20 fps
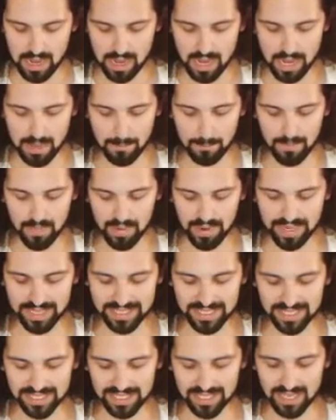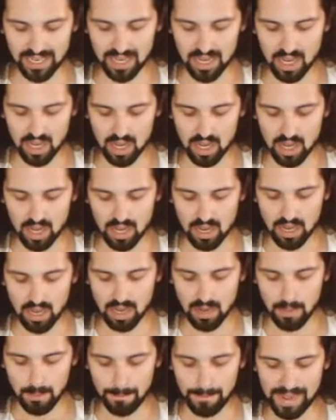and press
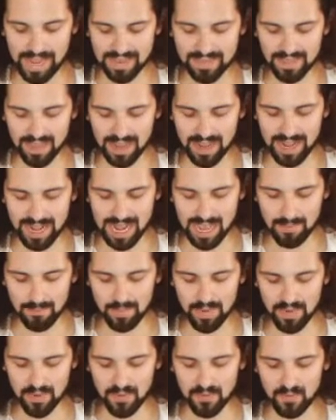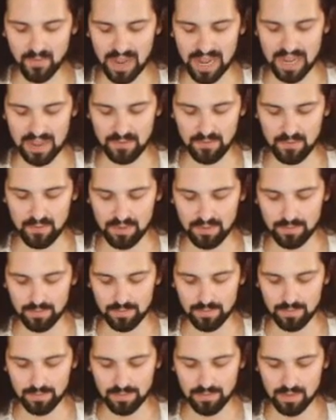path number
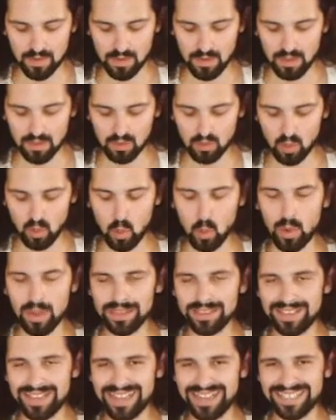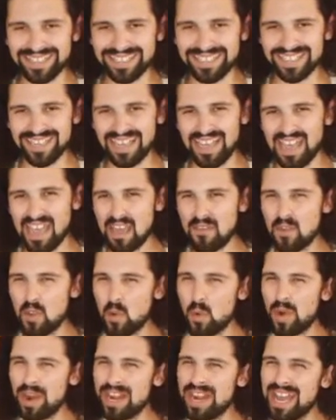5 to quantize. If
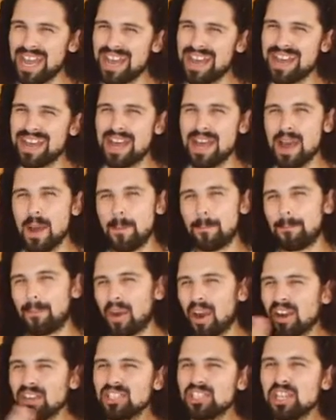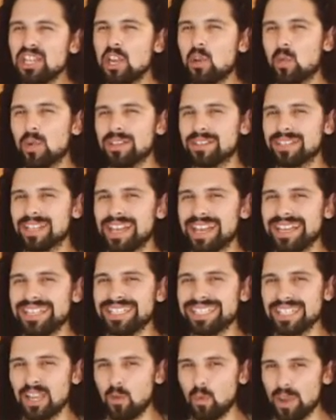you wanna partially
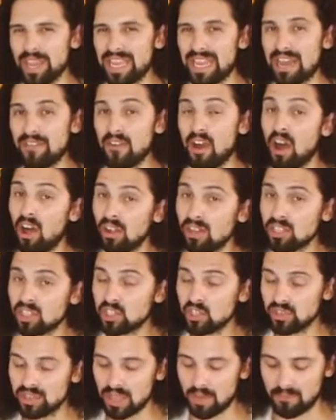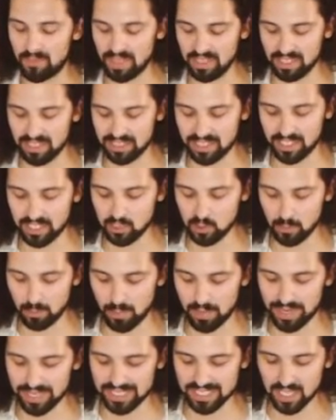quantize, we have also the ability to
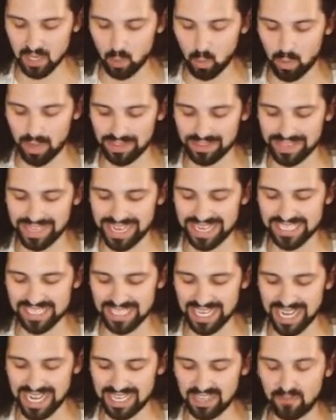press quantize at